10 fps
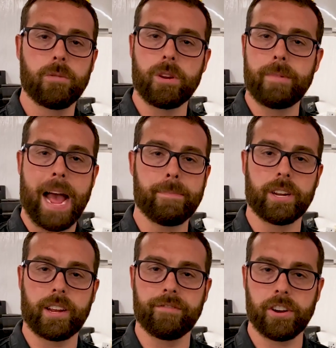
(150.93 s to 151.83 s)
We'd be happy
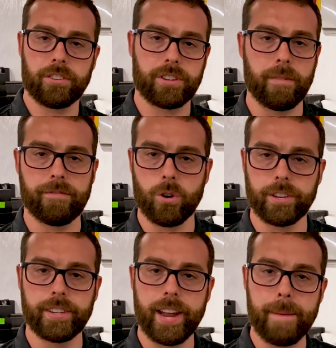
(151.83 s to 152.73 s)
to configure something for
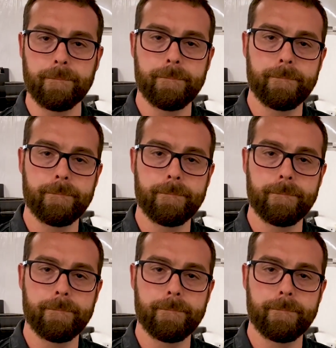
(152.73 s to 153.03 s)
you today.